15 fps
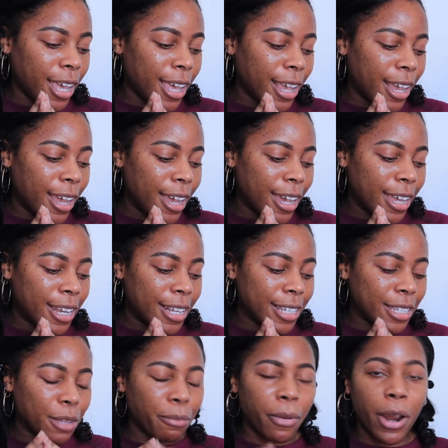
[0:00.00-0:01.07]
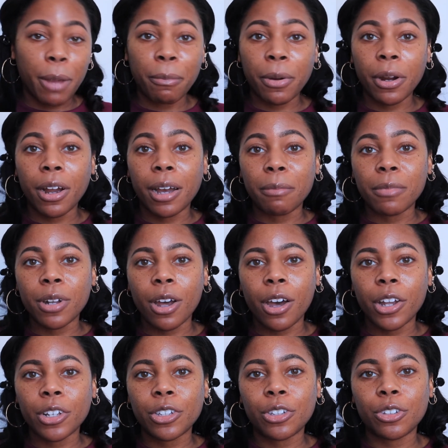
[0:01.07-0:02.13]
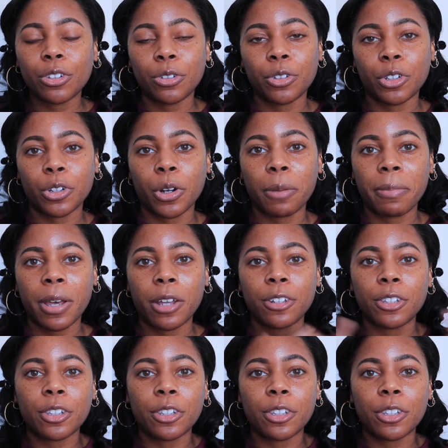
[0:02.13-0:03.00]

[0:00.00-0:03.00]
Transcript: and the primer I'm not too sure about.